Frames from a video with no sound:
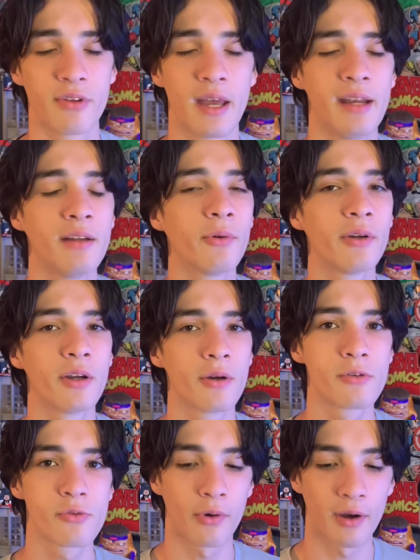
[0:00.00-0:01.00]
anyone
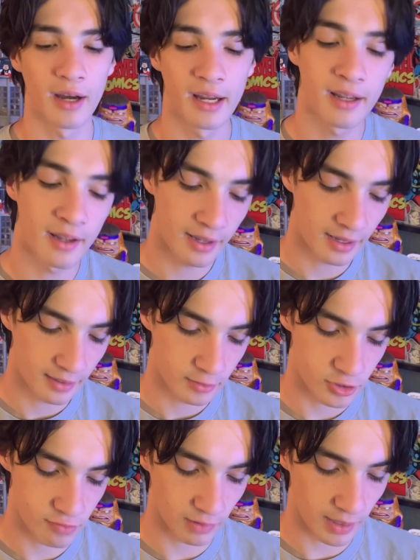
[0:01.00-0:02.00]
knows why,
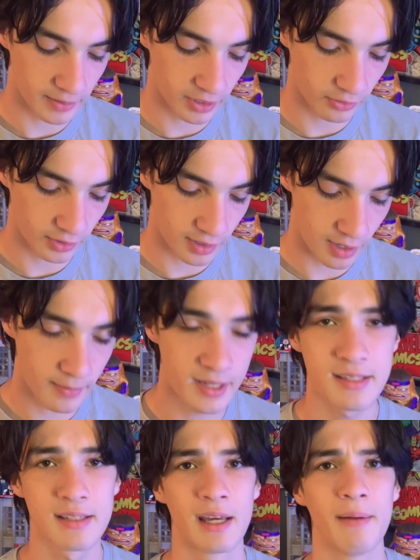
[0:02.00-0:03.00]
just let me know in the
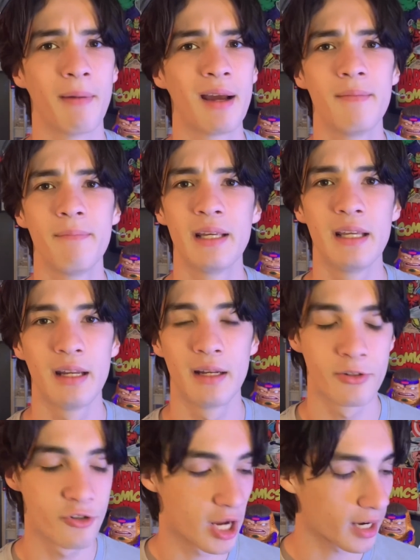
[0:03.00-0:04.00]
comments. It might be an
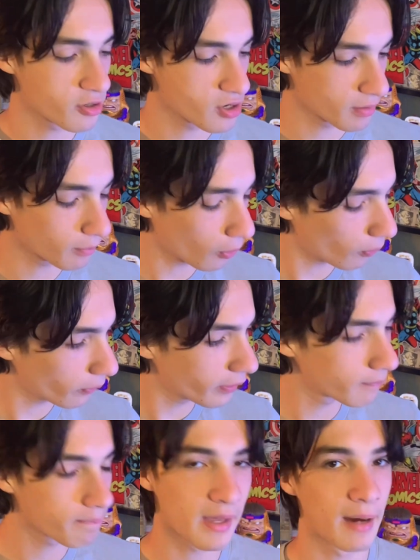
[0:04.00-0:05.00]
injection mold.
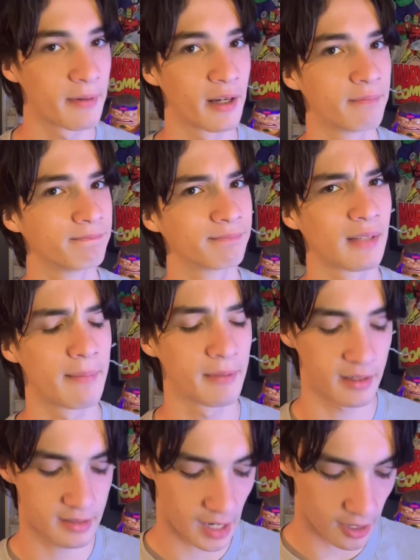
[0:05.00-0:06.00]
I'm not
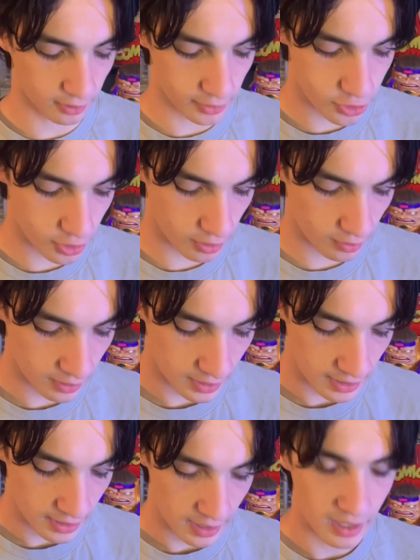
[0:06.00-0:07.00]
entirely sure.
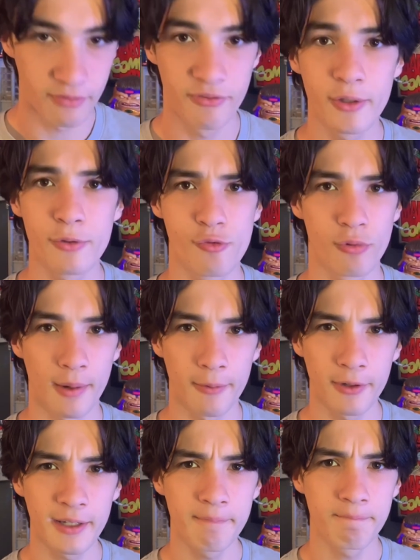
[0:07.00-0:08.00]
It feels
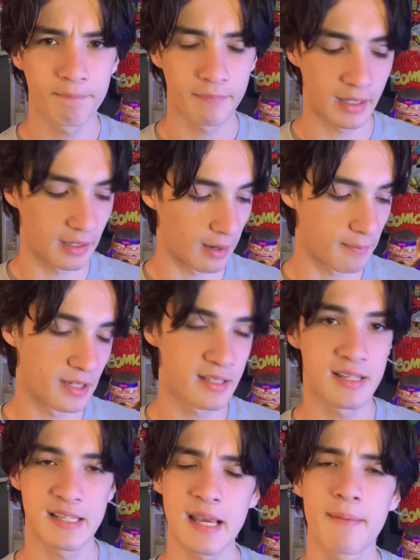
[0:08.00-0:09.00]
rubbery. I mean, it's
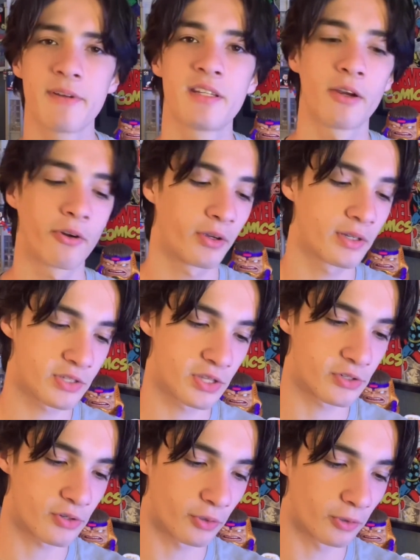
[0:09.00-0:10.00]
the same material as the
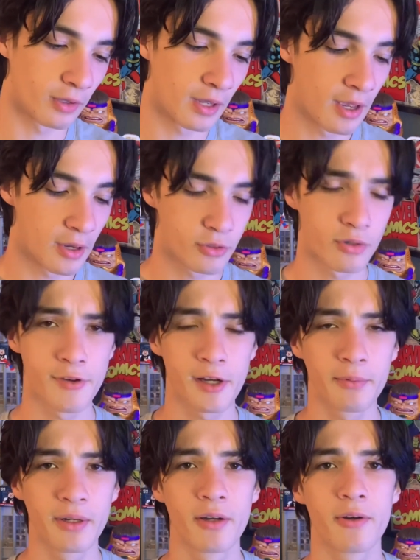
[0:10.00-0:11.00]
sole. So if
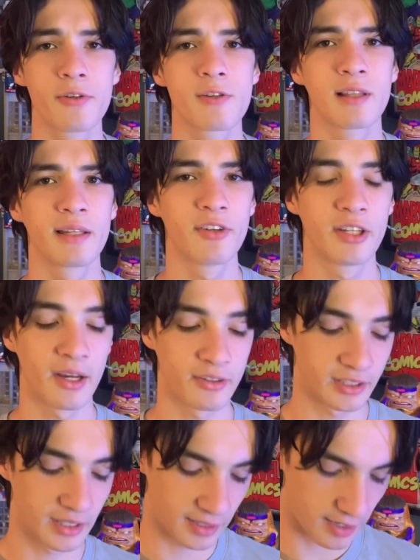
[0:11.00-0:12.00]
anyone knows, leave it down in
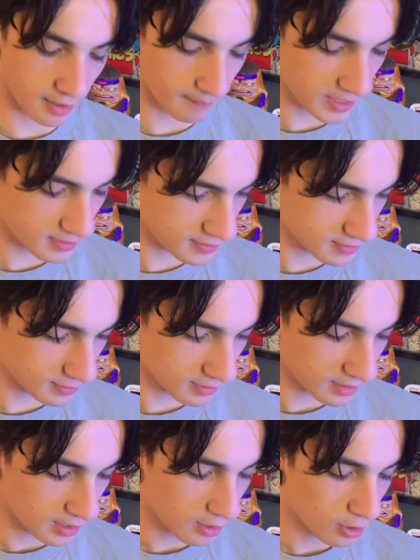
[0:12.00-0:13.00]
the comments.
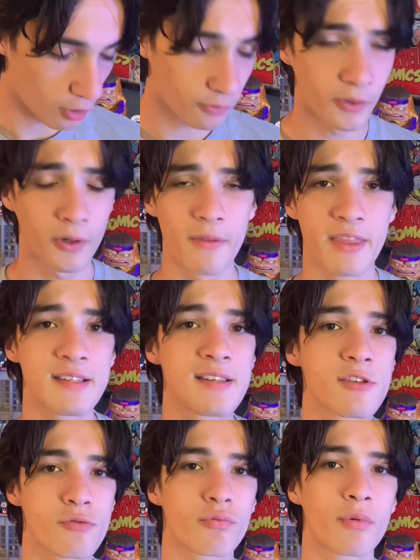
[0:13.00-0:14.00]
Overall, this
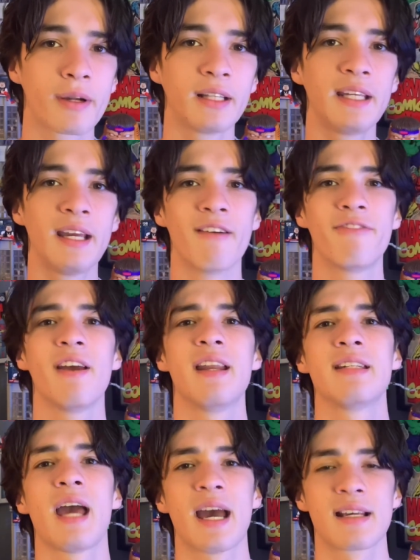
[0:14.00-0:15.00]
is really a
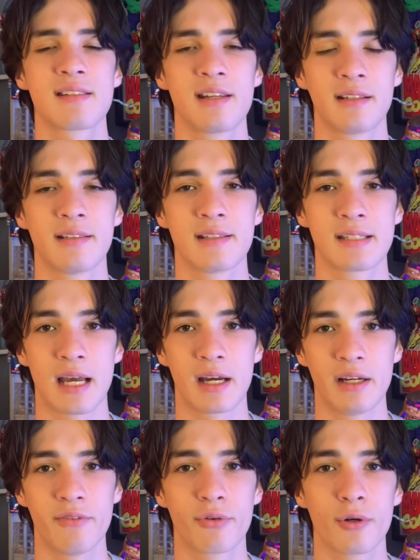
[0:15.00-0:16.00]
fantastic
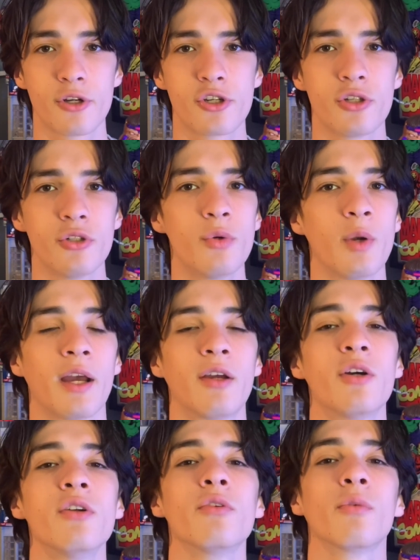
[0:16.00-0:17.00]
design for a shoe, and I
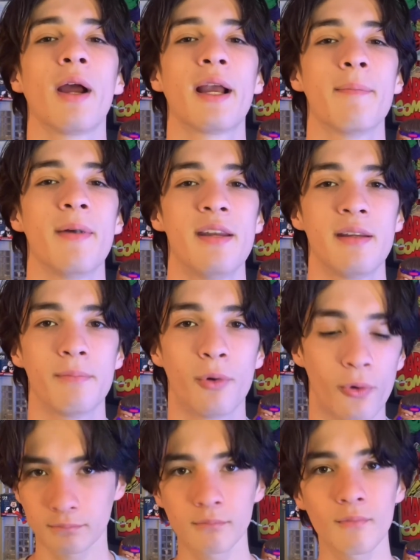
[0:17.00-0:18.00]
couldn't recommend it
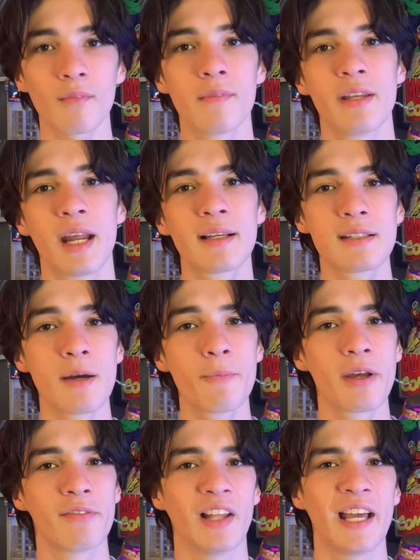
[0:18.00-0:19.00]
more. Next up, we
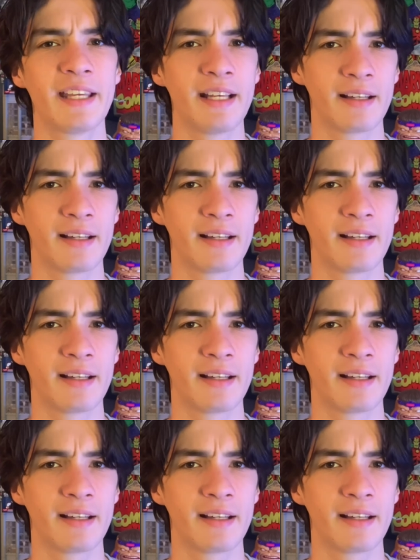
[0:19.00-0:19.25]
have Liking